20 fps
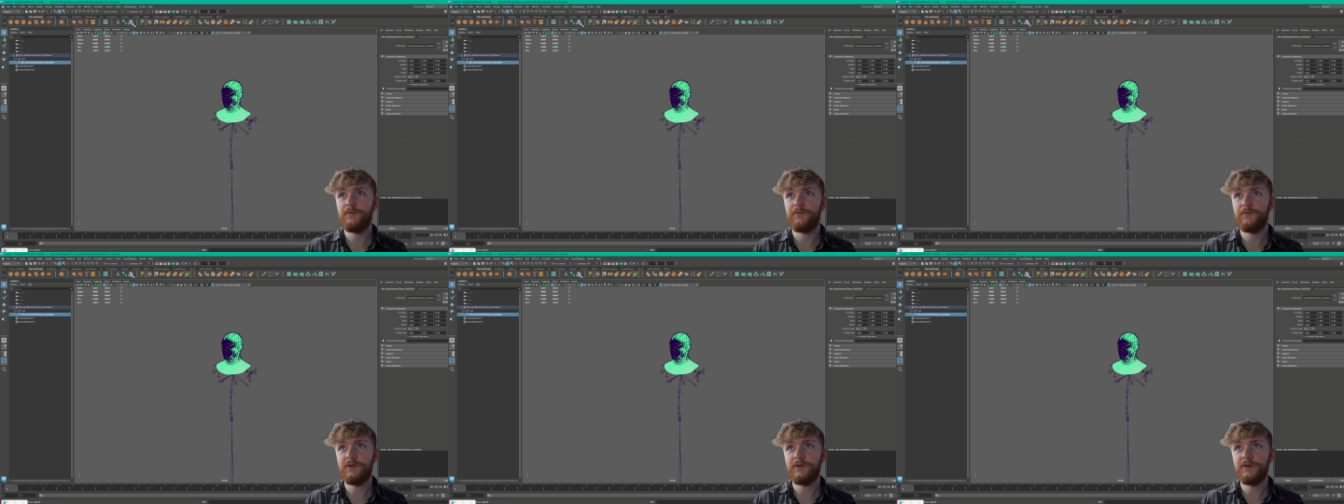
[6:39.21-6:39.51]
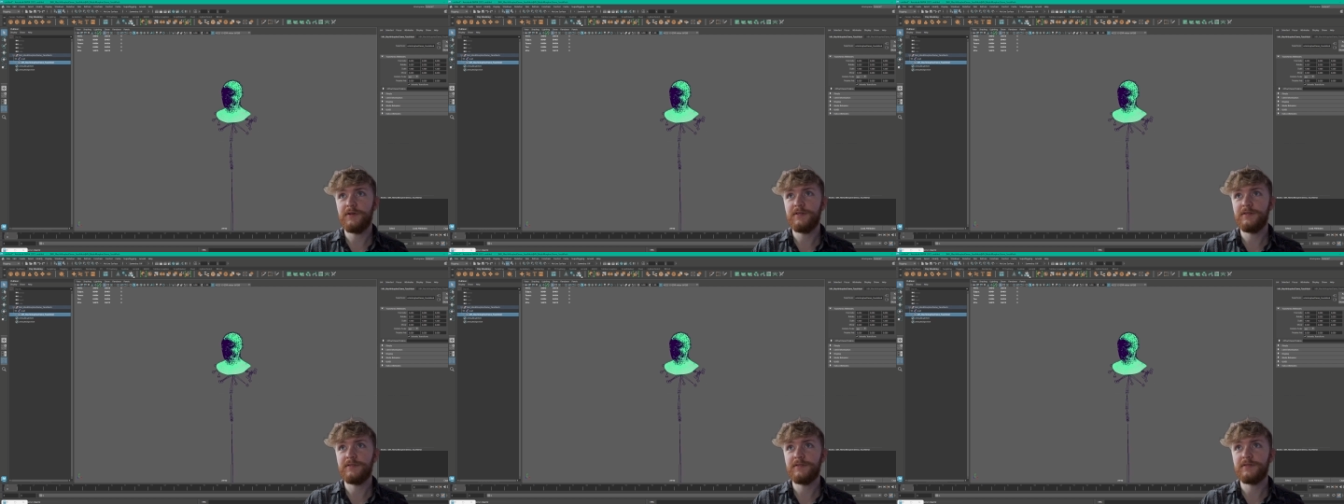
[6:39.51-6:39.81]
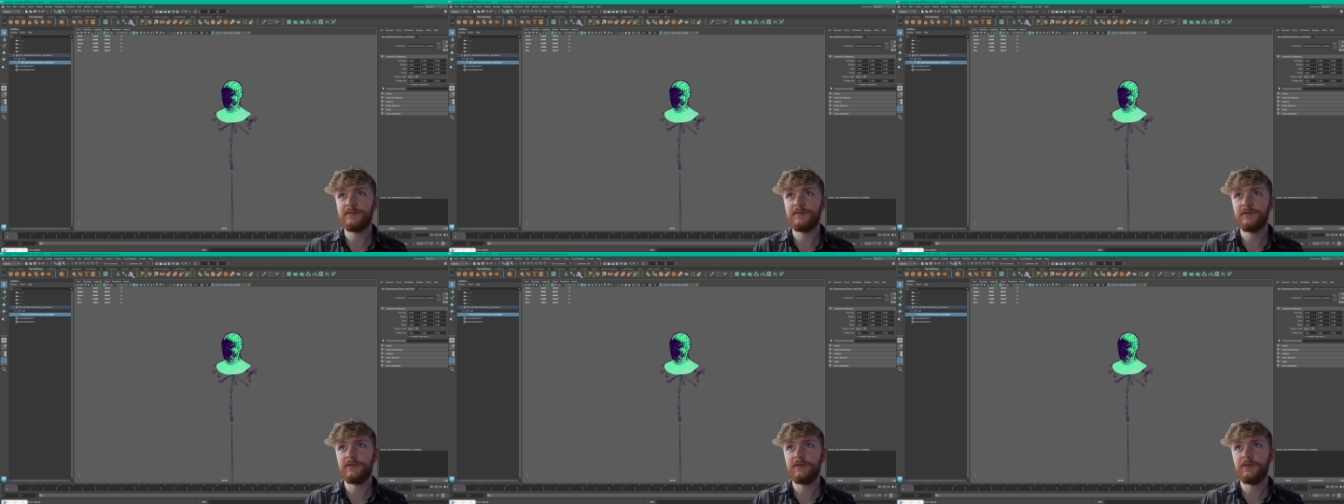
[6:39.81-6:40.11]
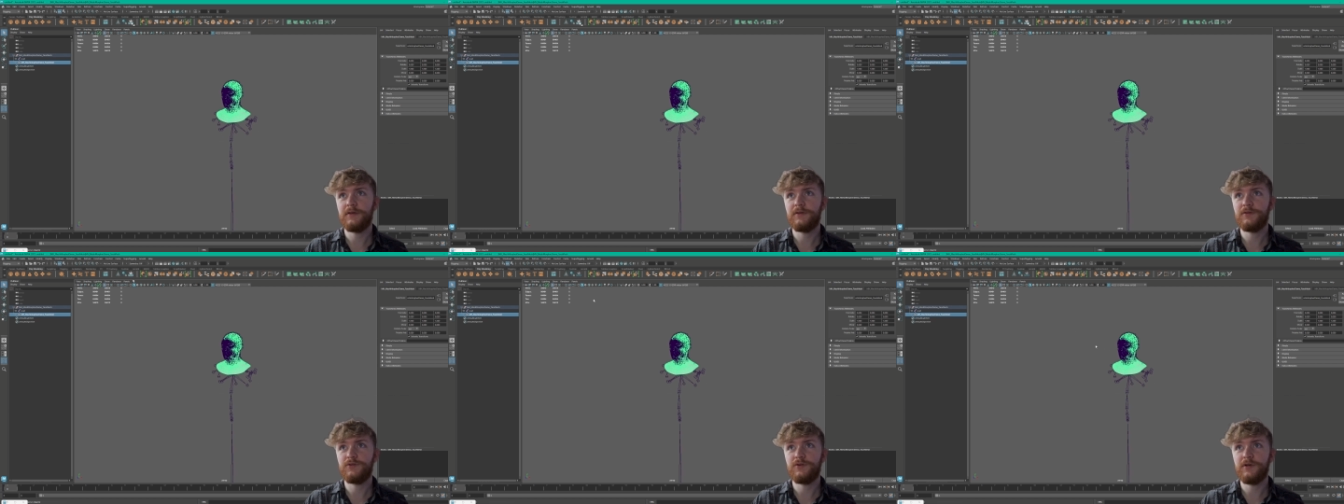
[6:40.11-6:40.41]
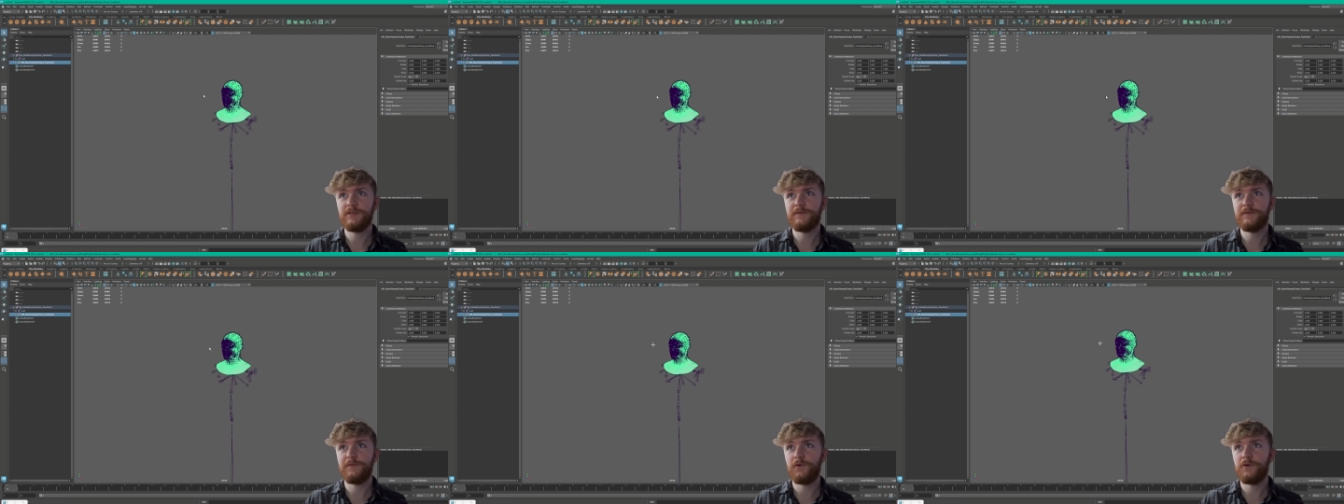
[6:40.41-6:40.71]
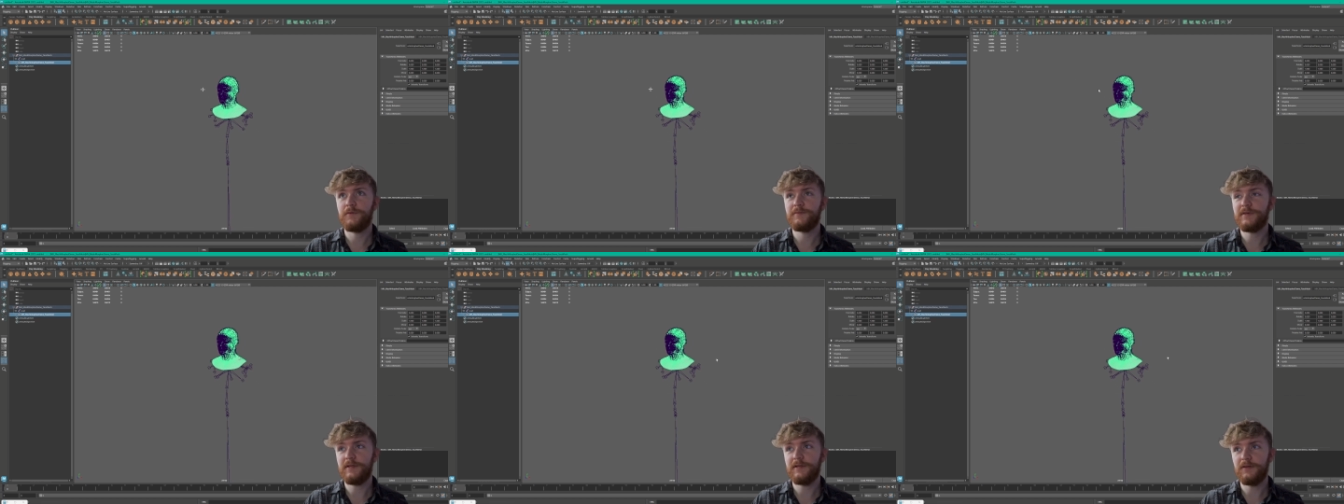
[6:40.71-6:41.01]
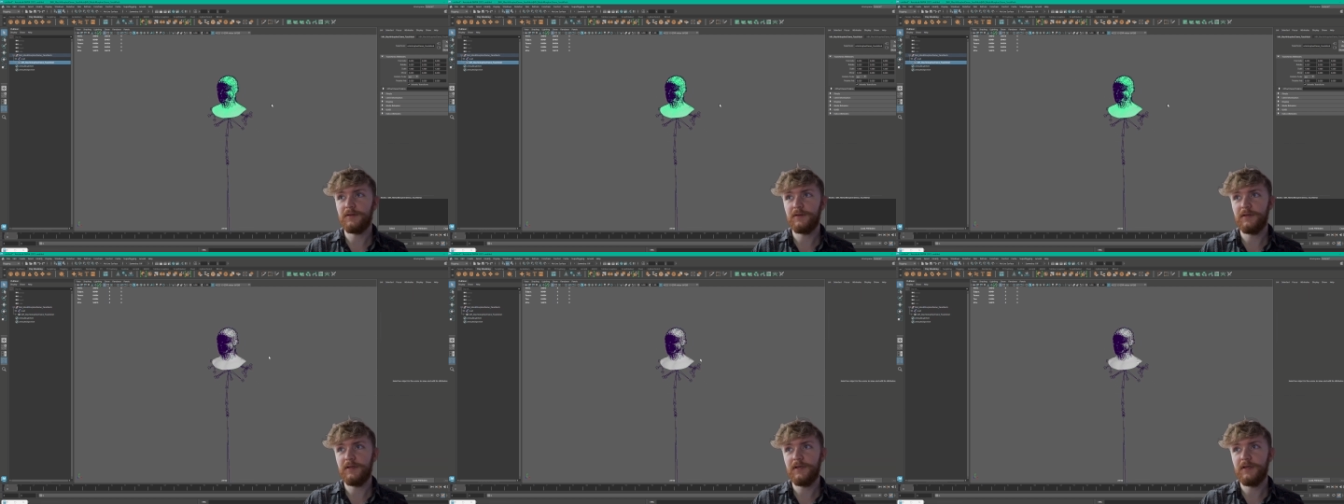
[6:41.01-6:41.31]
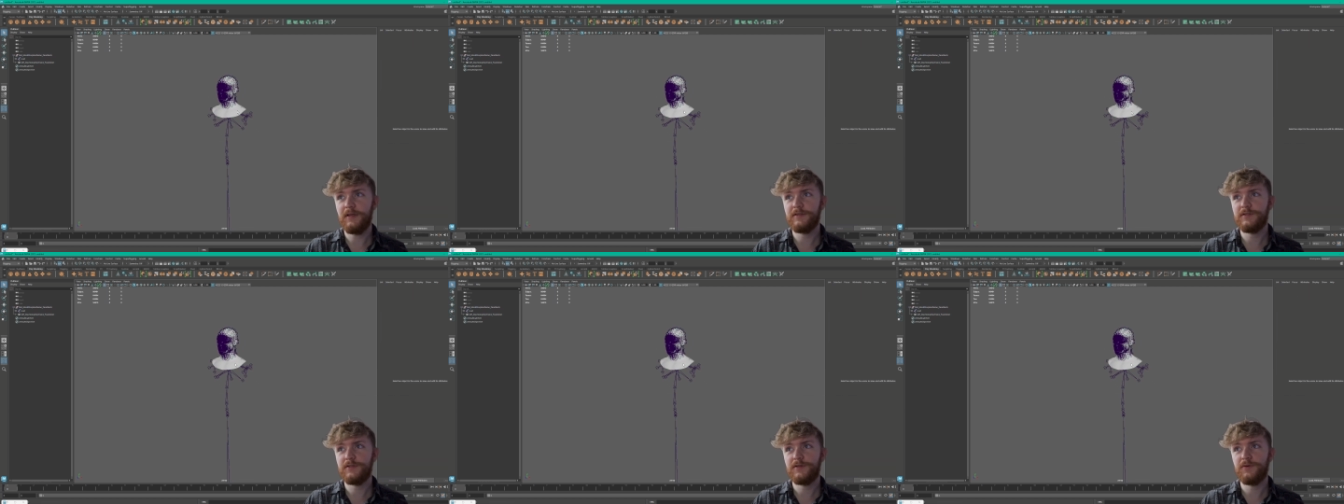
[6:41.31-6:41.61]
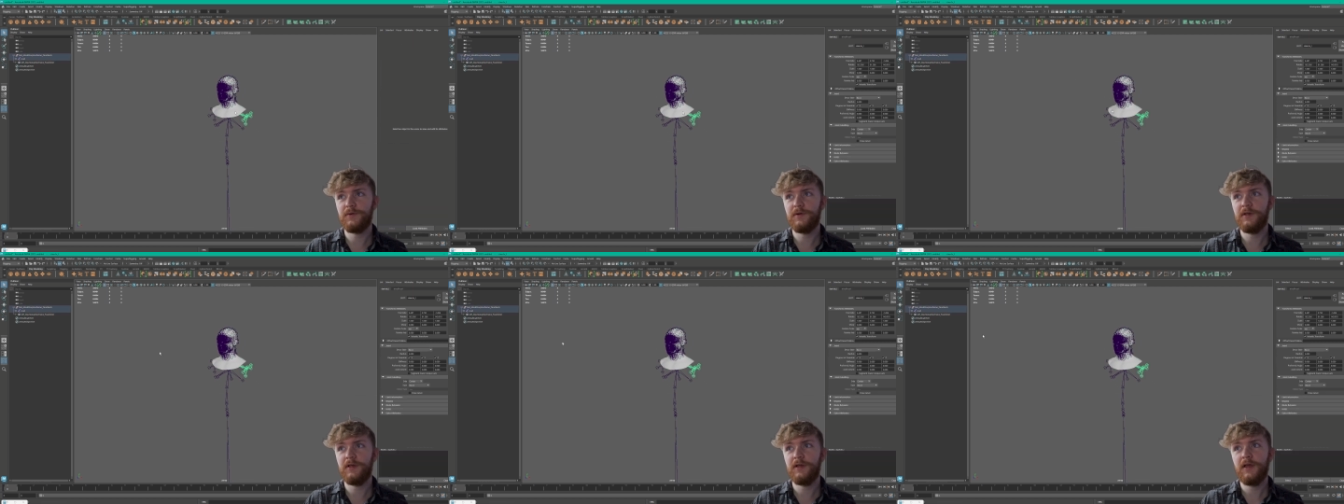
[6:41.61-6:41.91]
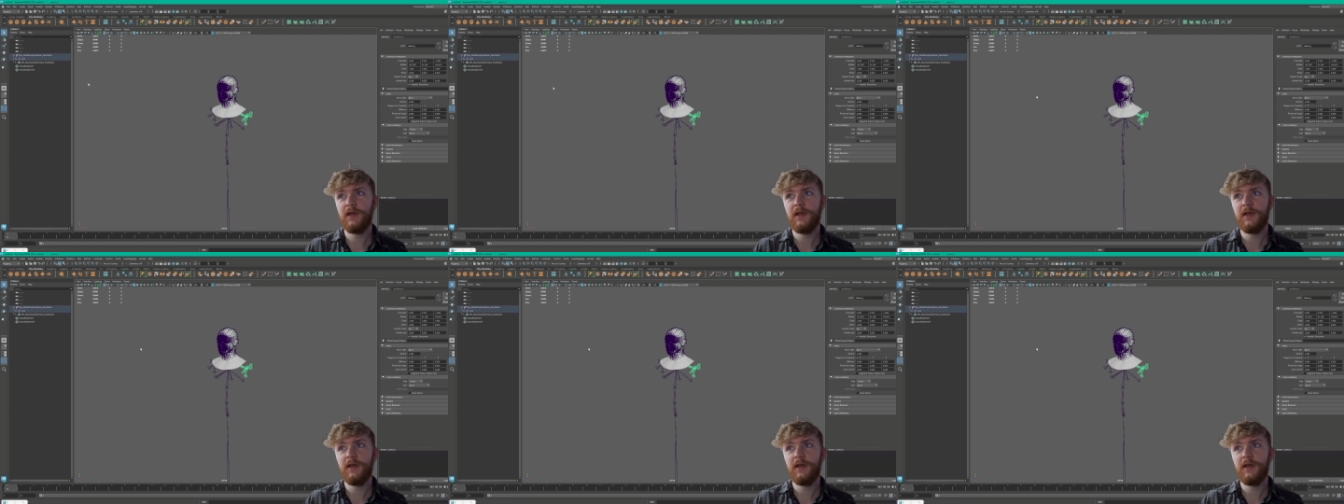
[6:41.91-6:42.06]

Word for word: freeze transforms and delete history,